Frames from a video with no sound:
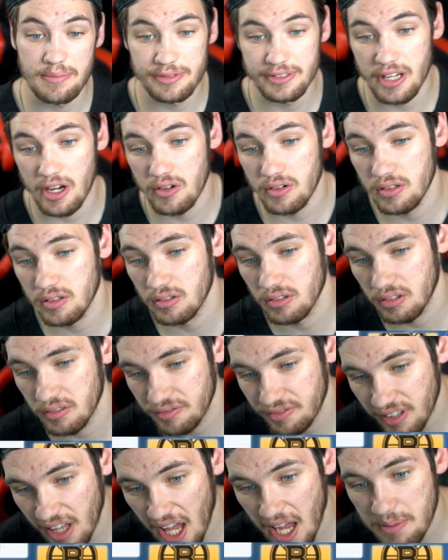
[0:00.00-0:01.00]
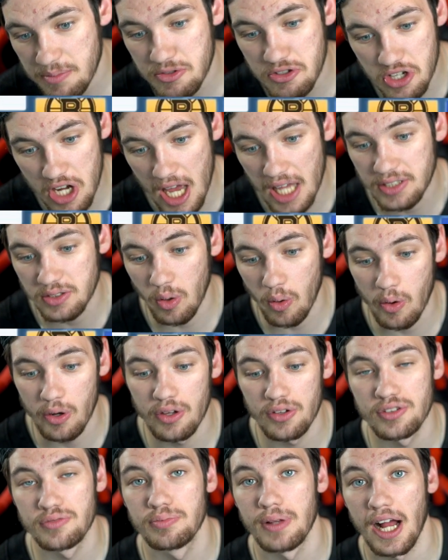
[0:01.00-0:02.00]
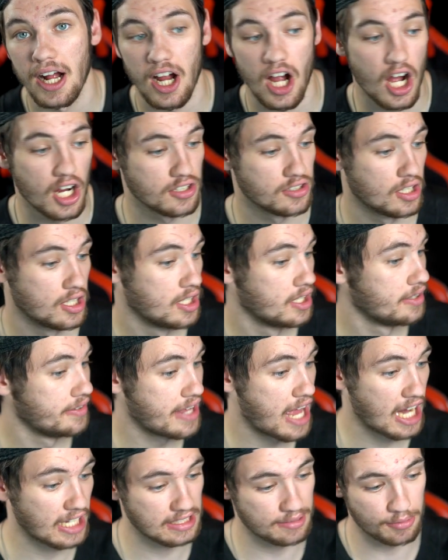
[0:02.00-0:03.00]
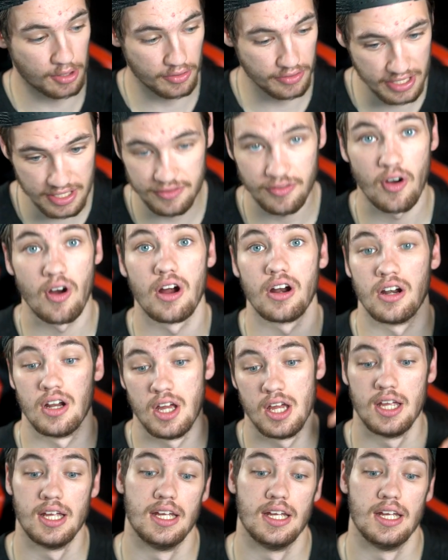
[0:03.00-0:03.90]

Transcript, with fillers: episode, Flames, Jets, Oilers, Blackhawks. Next, I'm going to go these four.